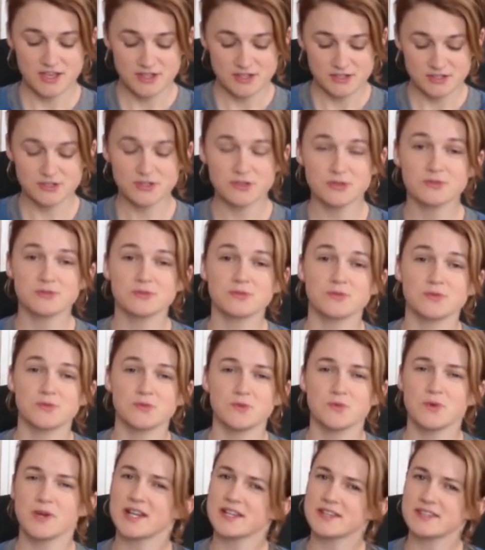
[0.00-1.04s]
So
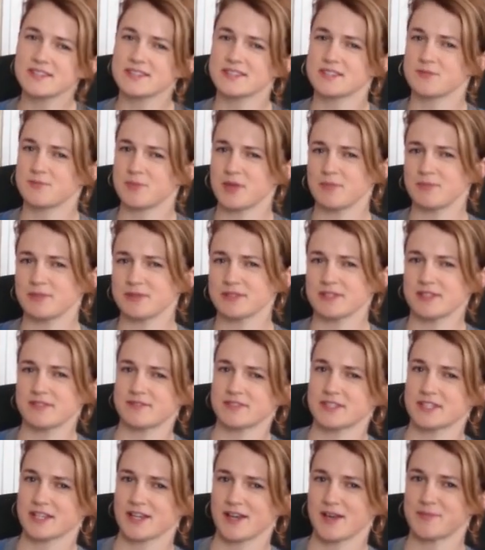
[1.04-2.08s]
what else did people leave
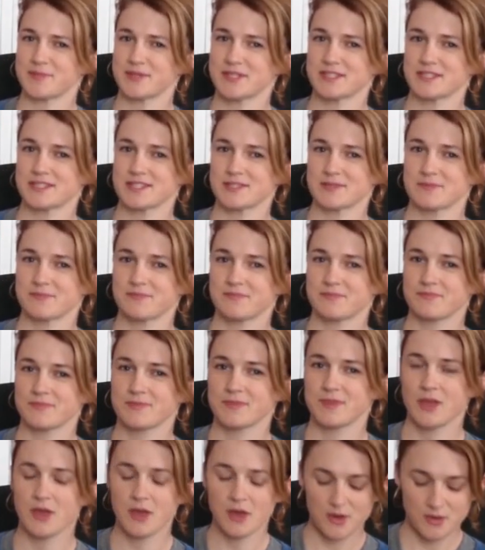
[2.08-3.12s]
in the comments?
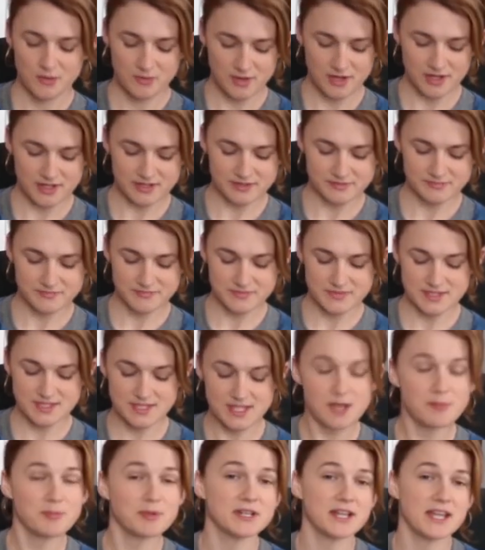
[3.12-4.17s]
Well,
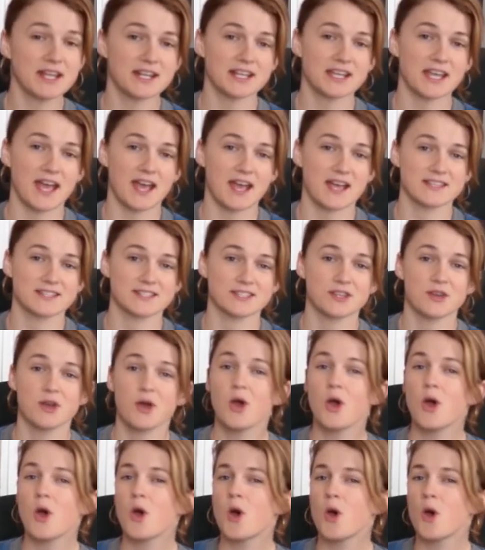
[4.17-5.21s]
Cybernetic asked,
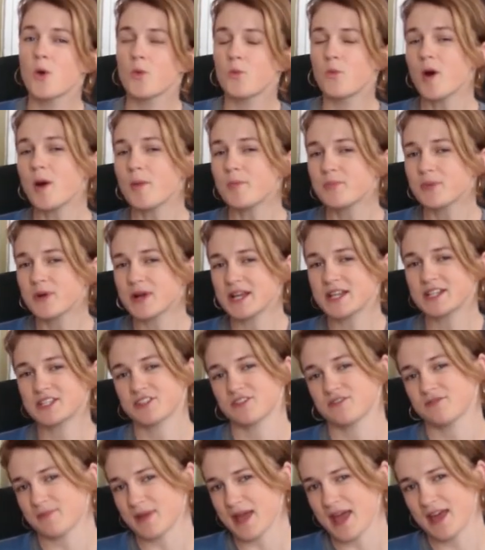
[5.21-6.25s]
what branch
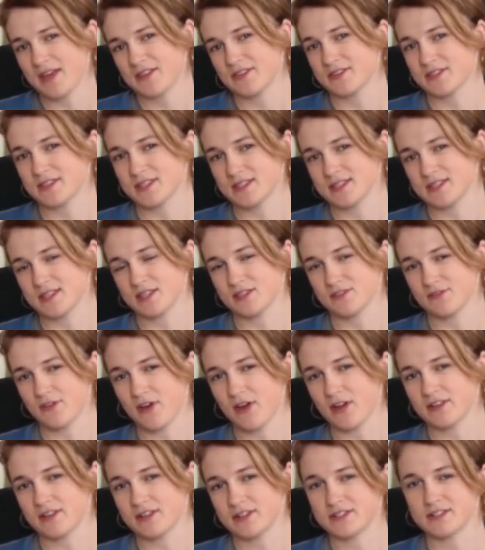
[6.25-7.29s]
of math does this
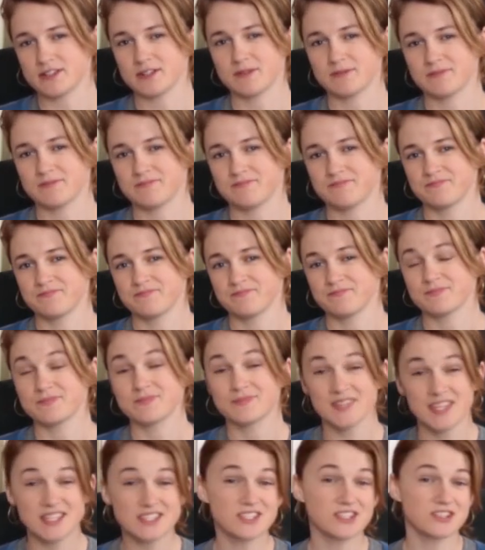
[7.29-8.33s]
fall under?
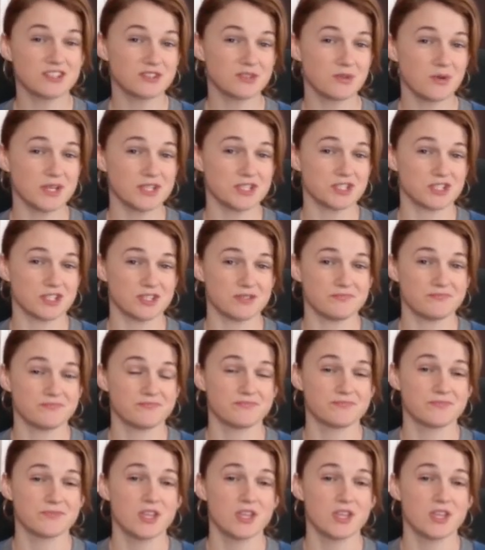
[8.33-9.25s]
That's a good question.